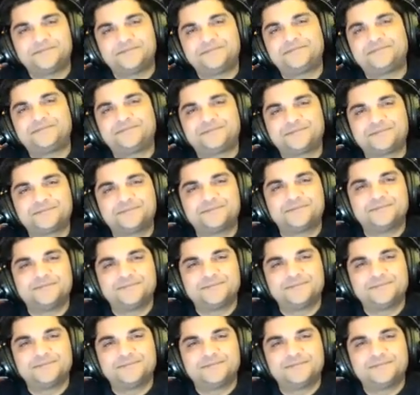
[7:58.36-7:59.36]

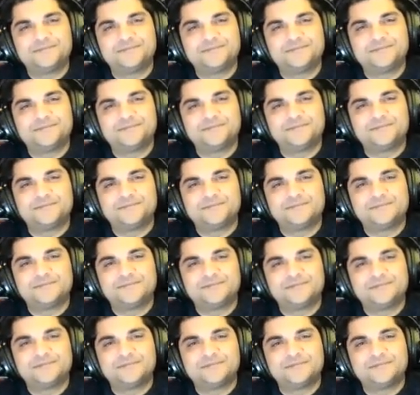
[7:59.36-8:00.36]

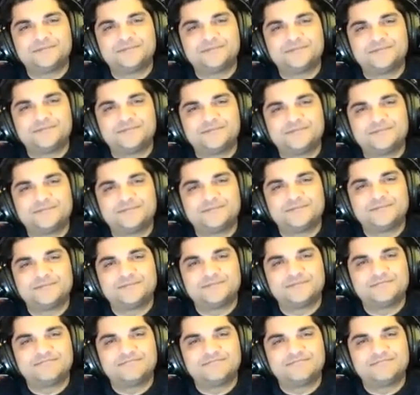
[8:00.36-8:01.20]
(silent)